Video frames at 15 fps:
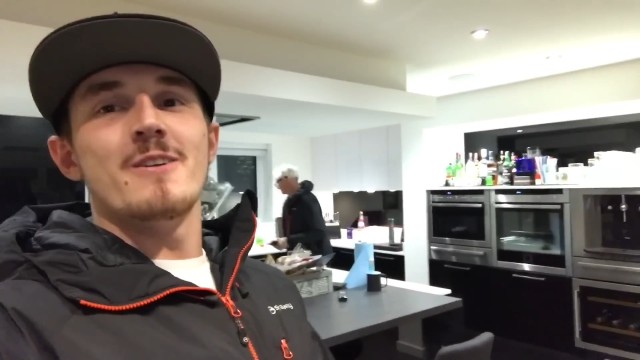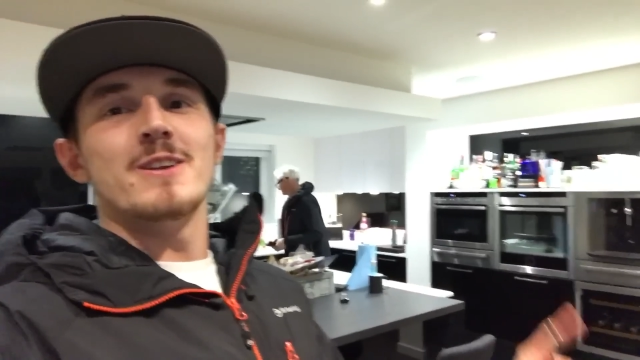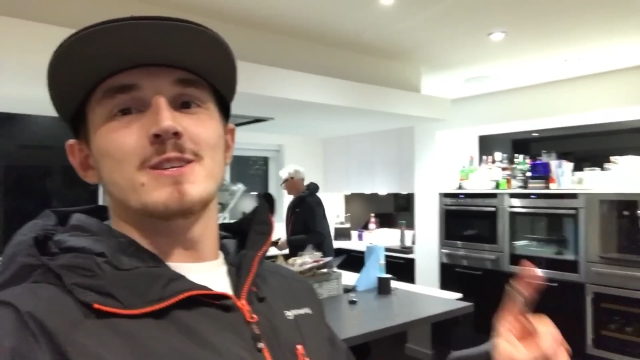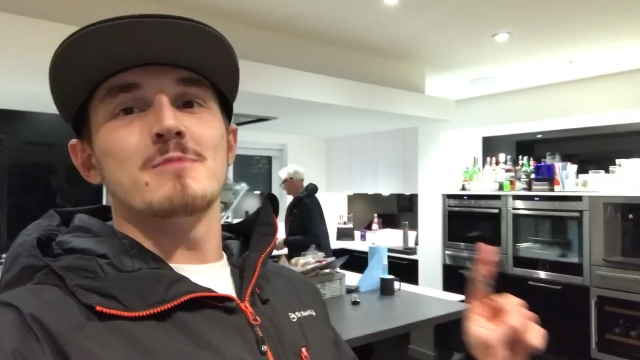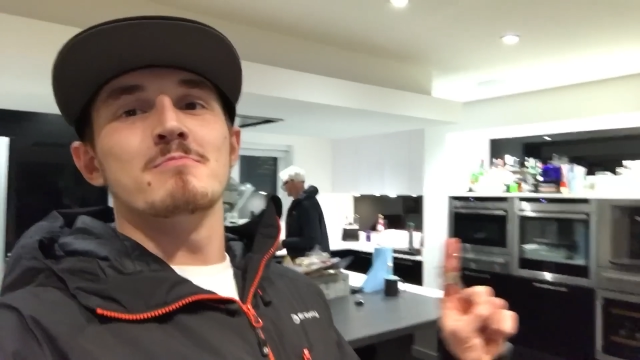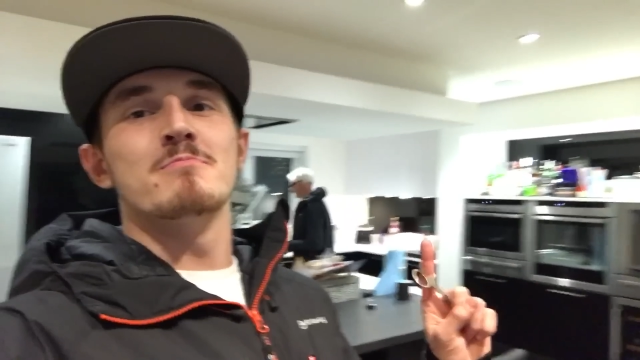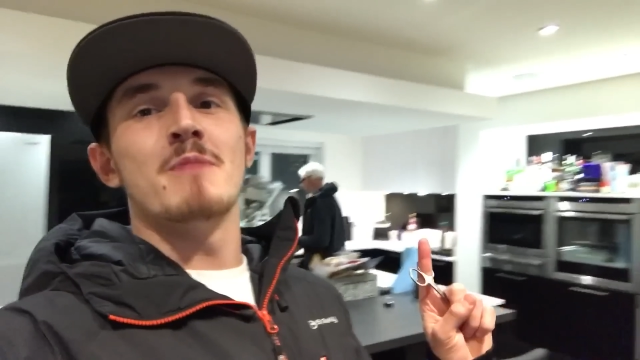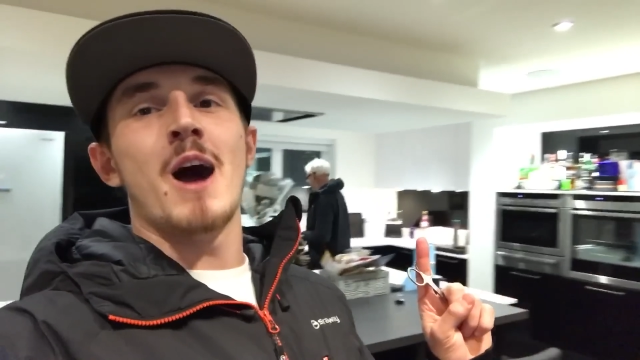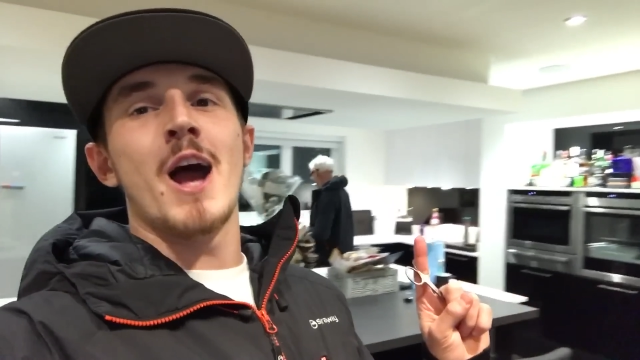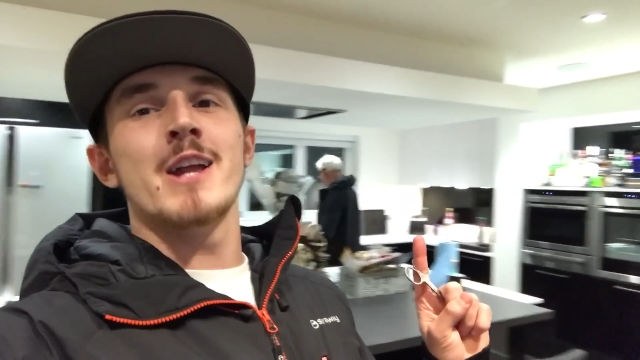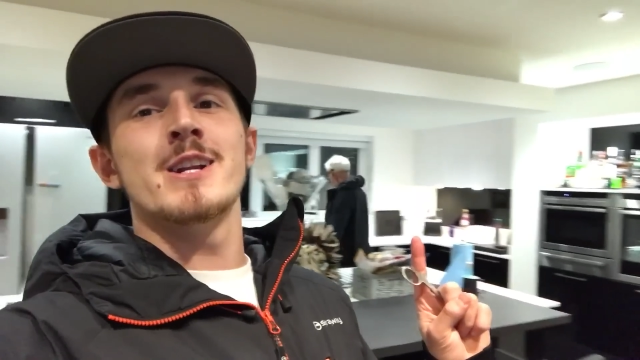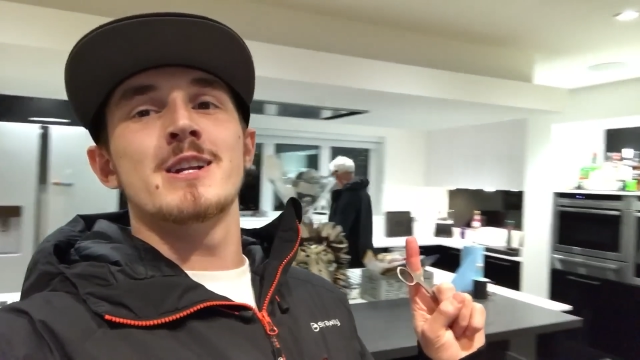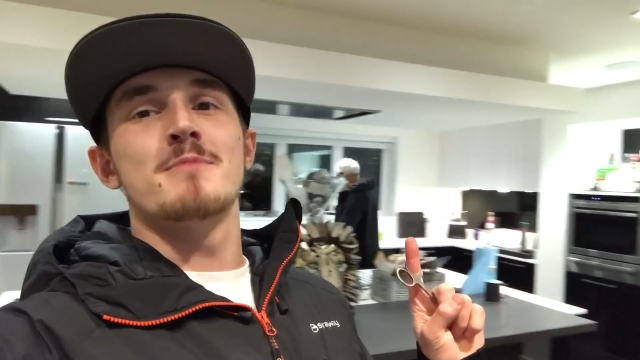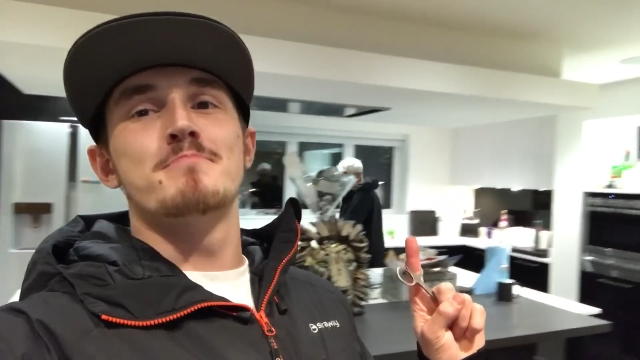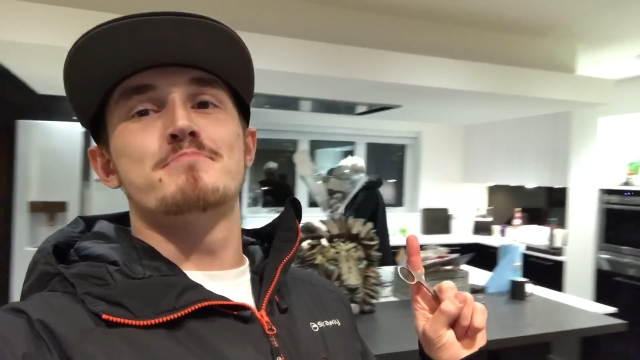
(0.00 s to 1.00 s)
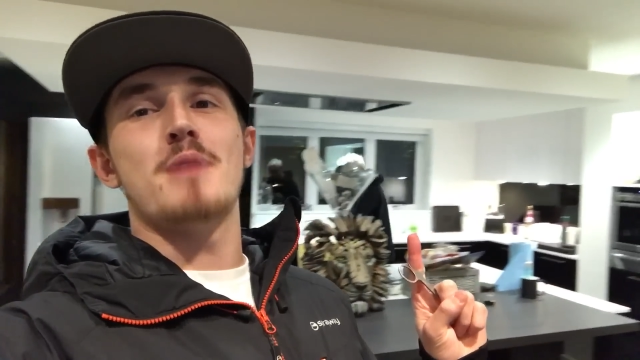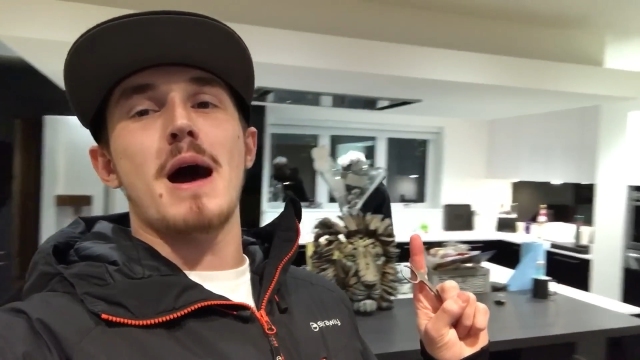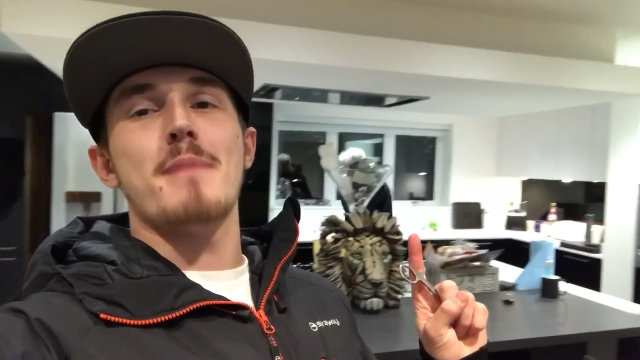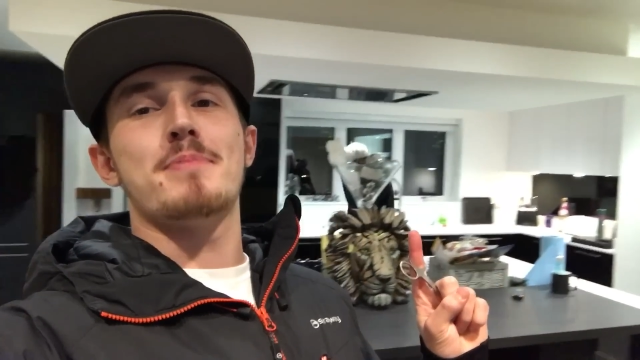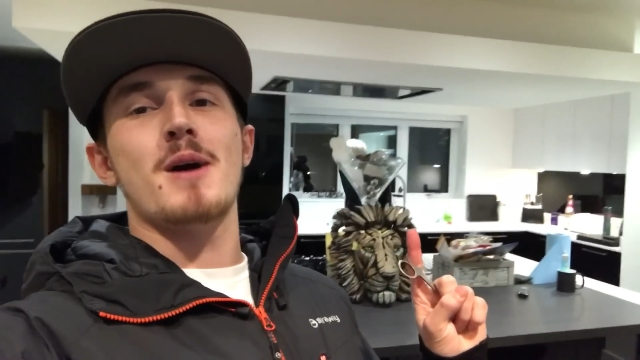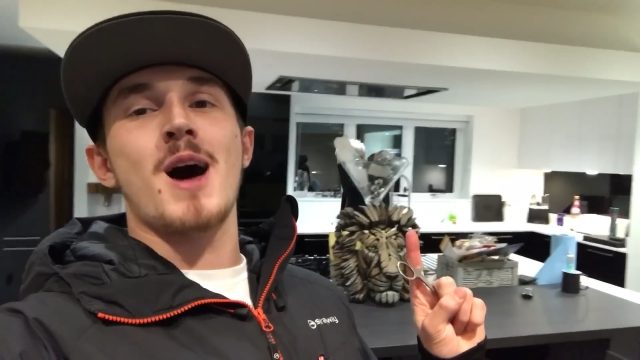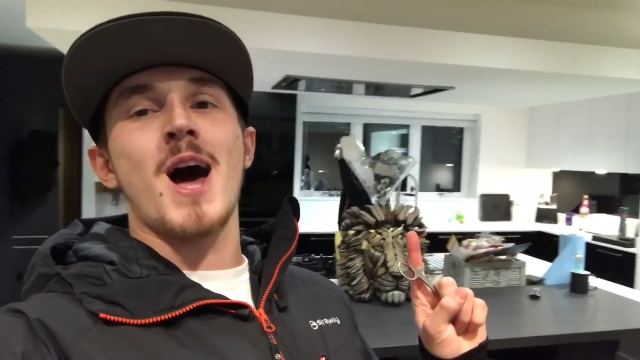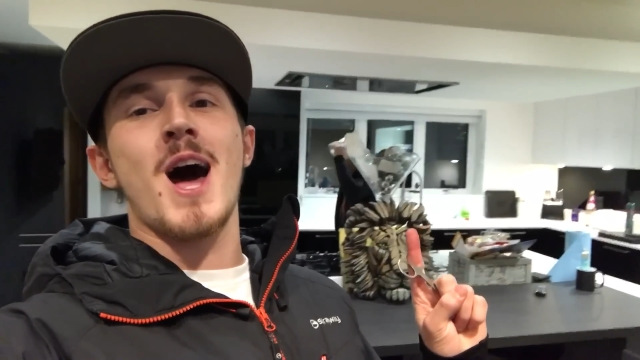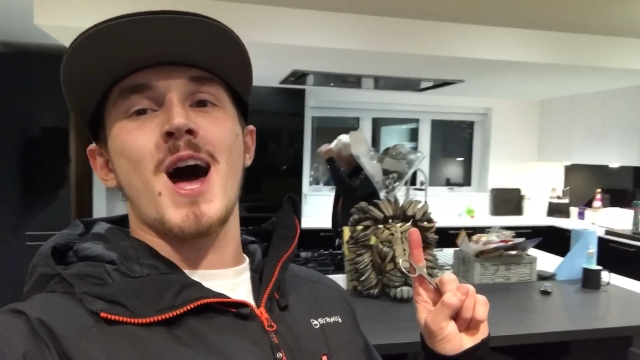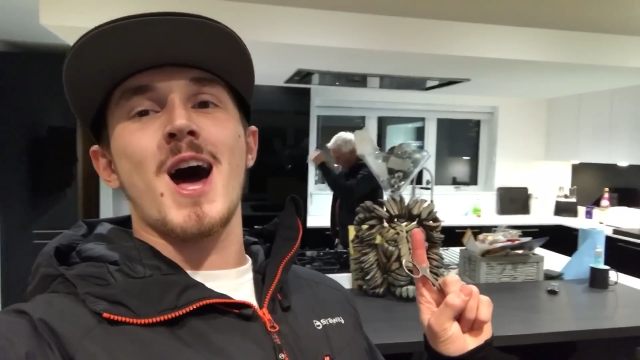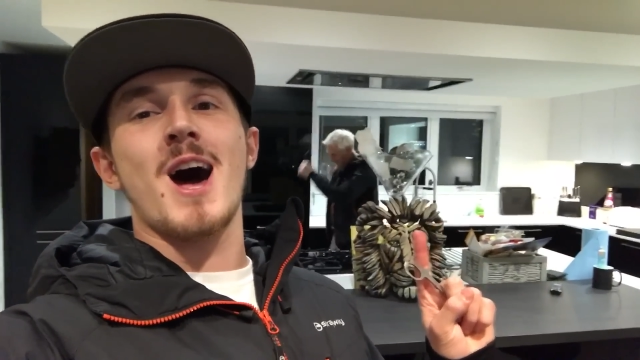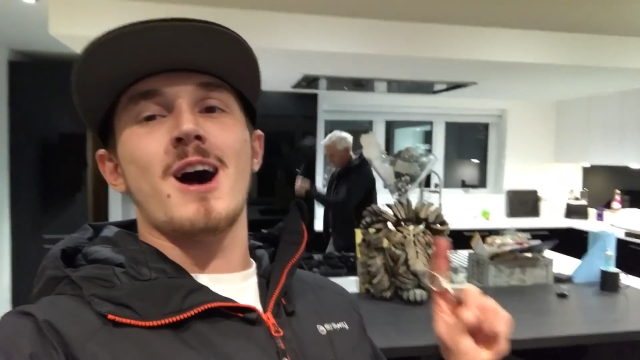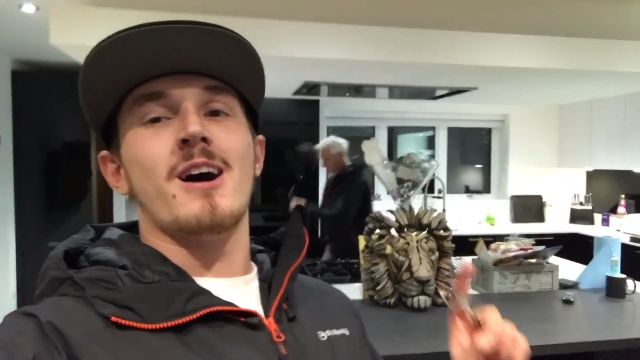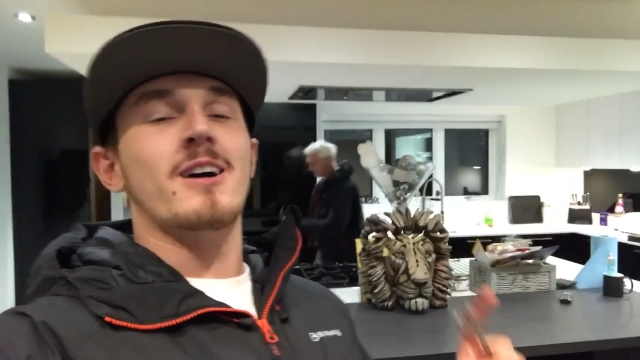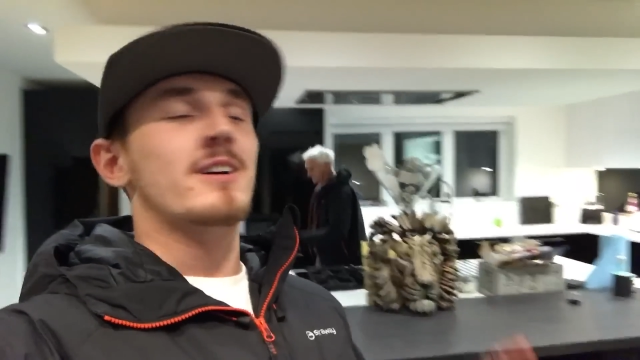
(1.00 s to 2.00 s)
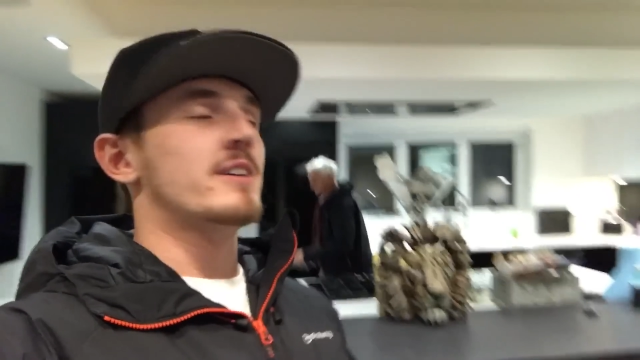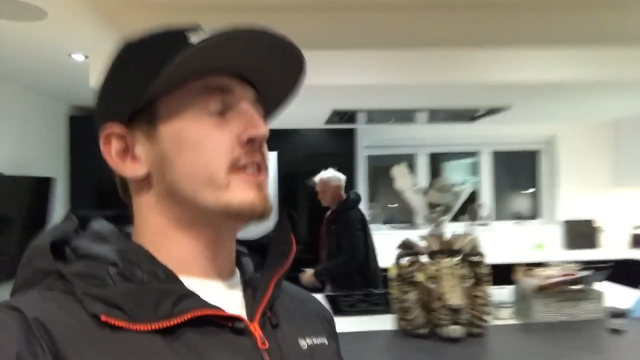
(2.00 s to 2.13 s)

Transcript: is mine and Papa!